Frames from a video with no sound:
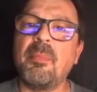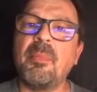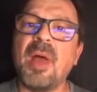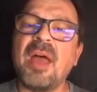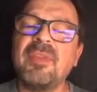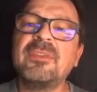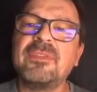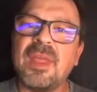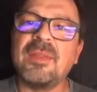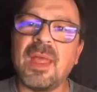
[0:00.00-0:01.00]
having
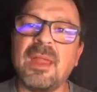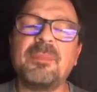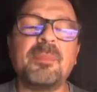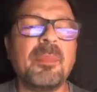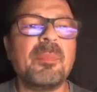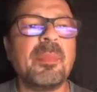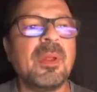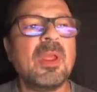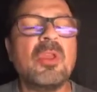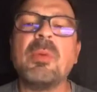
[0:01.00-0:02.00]
said that,
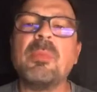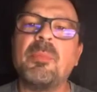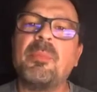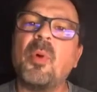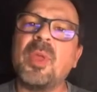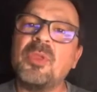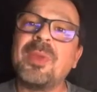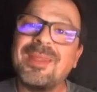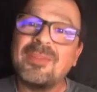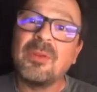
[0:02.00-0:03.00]
but when you
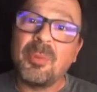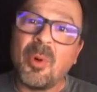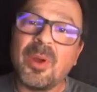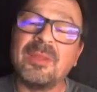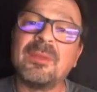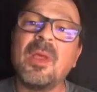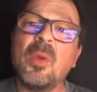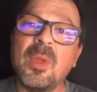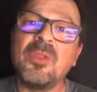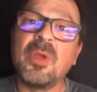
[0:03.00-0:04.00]
get to the point
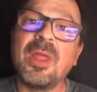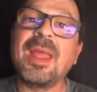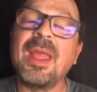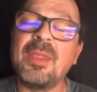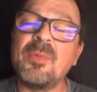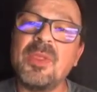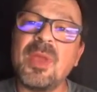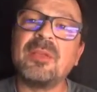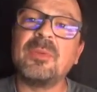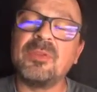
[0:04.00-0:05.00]
when you
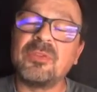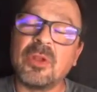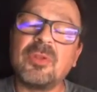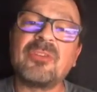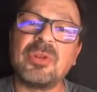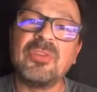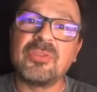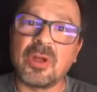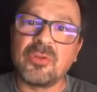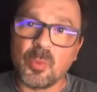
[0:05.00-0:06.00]
start
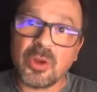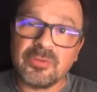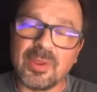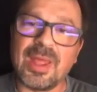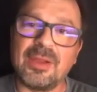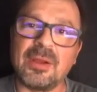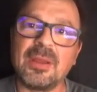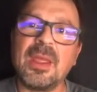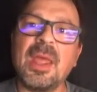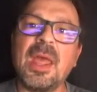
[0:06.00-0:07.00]
to work together
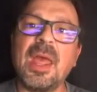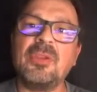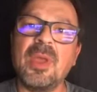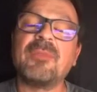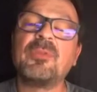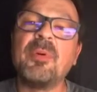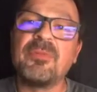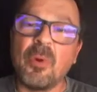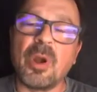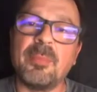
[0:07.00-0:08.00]
and you have to
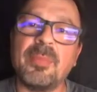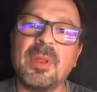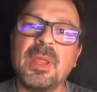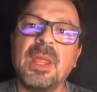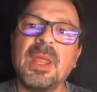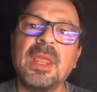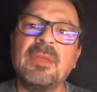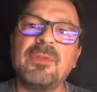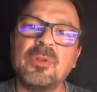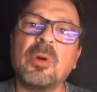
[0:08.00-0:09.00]
perform,
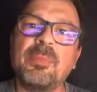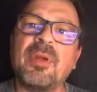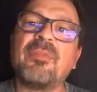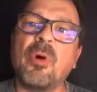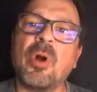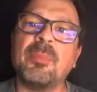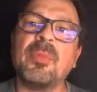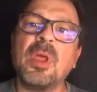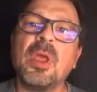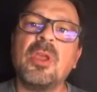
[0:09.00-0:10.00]
if you don't perform,
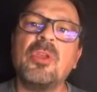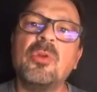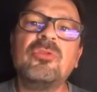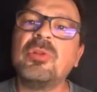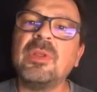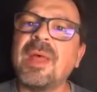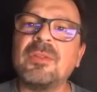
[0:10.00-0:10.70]
usually